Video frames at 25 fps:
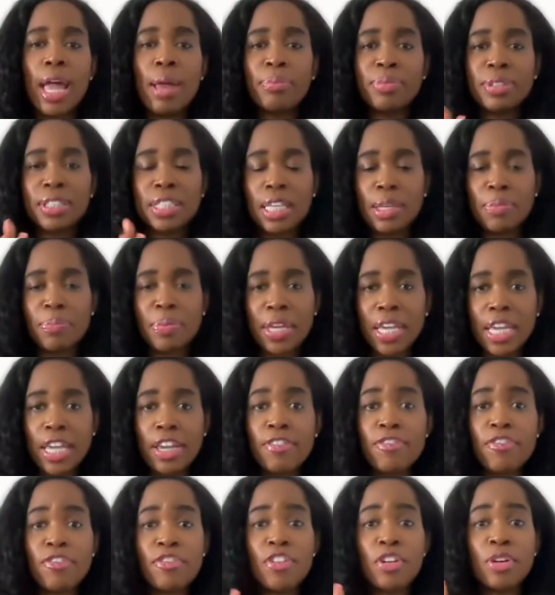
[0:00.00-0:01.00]

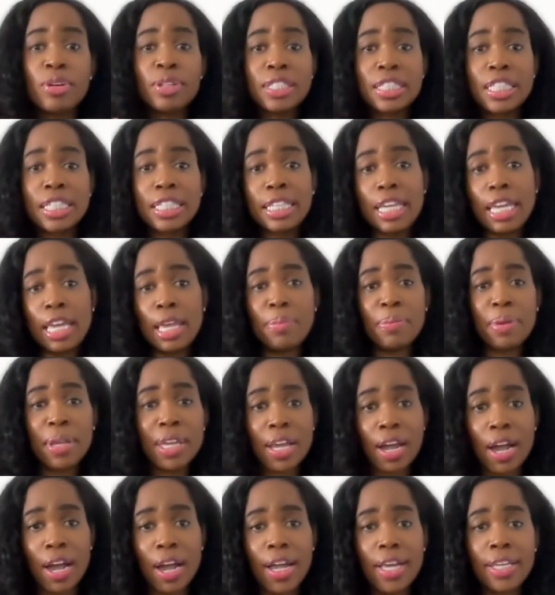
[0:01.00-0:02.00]
MCP versus
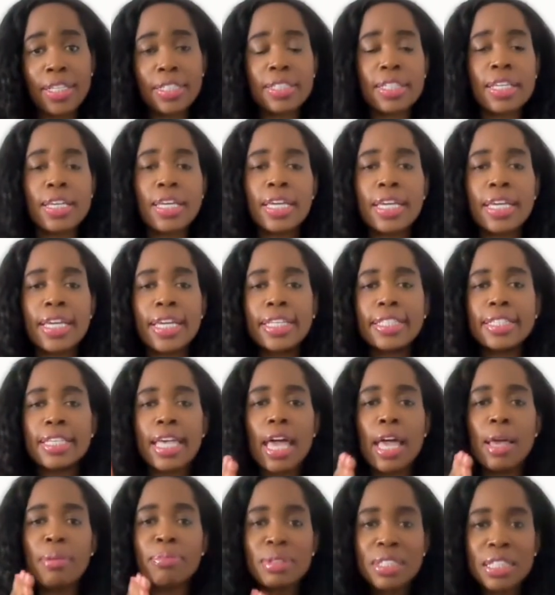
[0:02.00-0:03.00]
APIs, it's
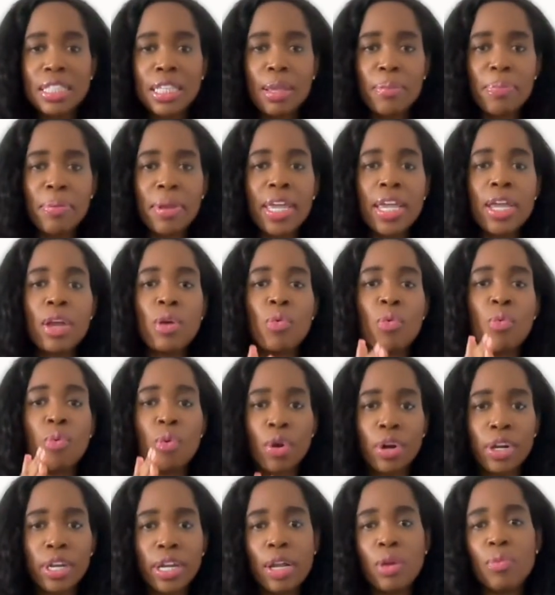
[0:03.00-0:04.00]
MCP
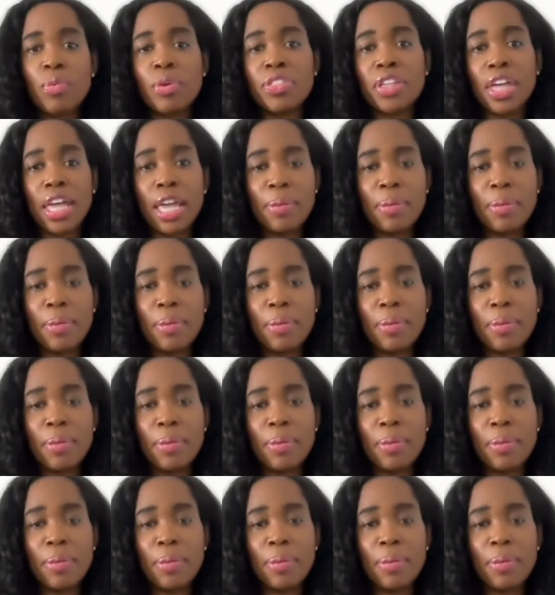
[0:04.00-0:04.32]
working with